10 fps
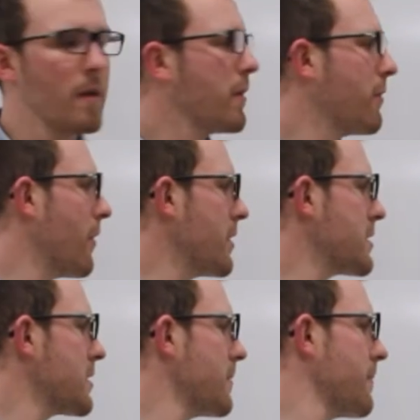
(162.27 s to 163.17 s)
The
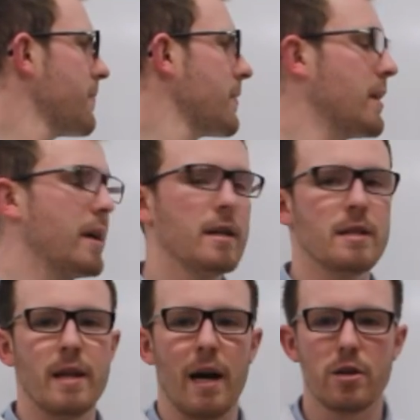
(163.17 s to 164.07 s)
first
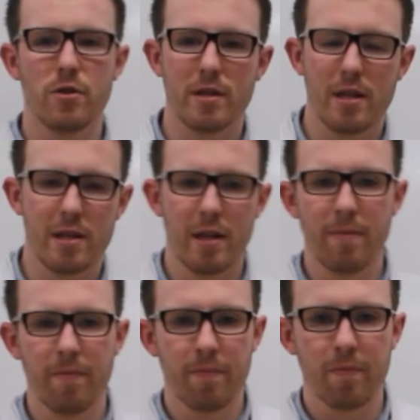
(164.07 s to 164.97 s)
is natural
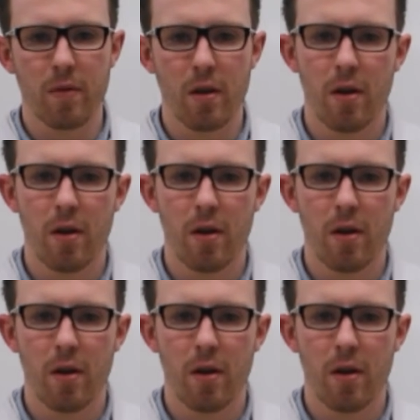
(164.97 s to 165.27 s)
seasoning,